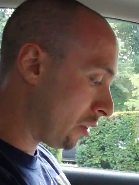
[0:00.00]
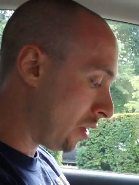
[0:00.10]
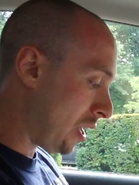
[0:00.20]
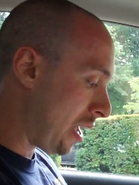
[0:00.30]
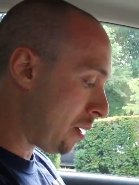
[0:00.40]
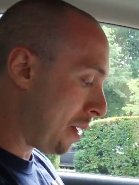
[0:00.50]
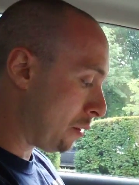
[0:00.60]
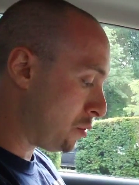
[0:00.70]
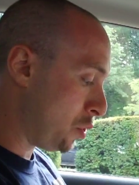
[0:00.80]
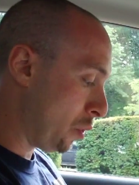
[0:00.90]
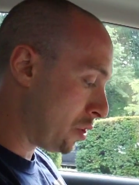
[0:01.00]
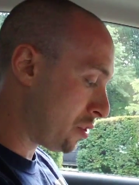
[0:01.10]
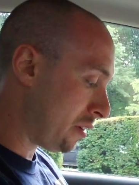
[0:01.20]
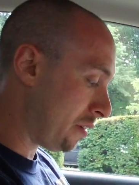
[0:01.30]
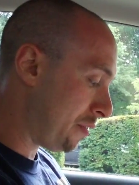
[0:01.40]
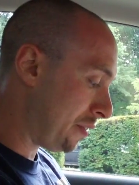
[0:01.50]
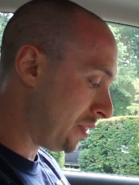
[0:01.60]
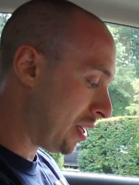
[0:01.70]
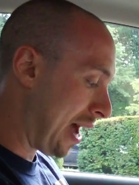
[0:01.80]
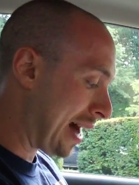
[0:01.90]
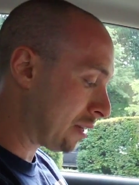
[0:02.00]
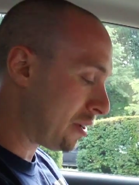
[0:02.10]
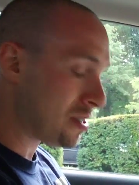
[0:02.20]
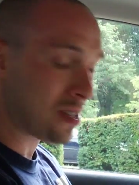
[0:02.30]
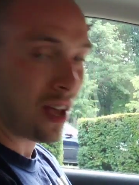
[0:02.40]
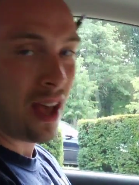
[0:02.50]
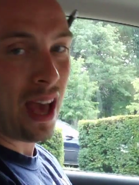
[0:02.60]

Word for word: you're looking at about 250 calories